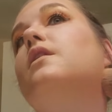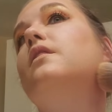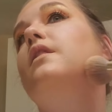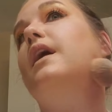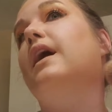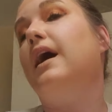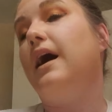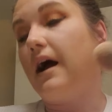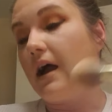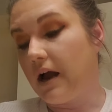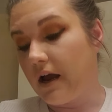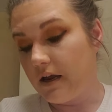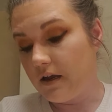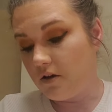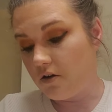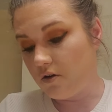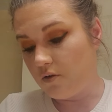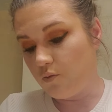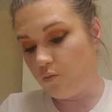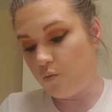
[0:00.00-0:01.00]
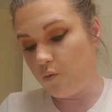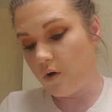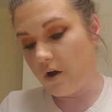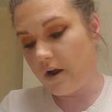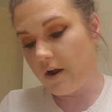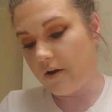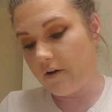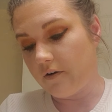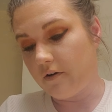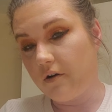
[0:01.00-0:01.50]
that I could
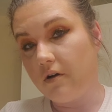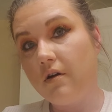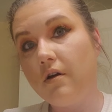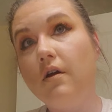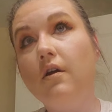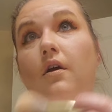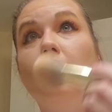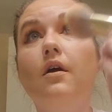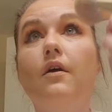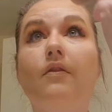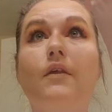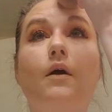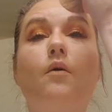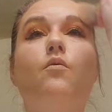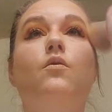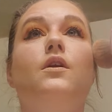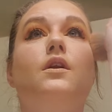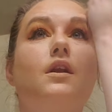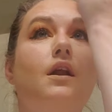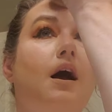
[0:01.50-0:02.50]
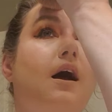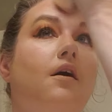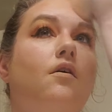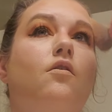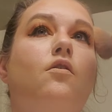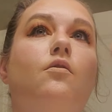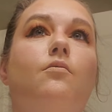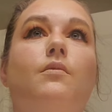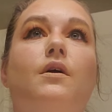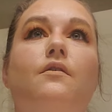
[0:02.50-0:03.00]
wear that would
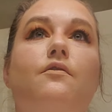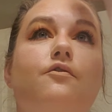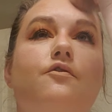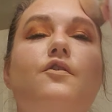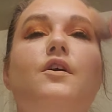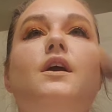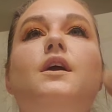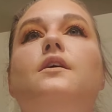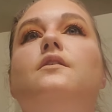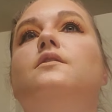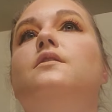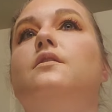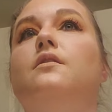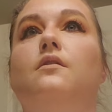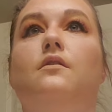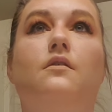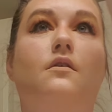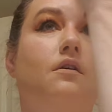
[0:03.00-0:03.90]
not hurt my feet.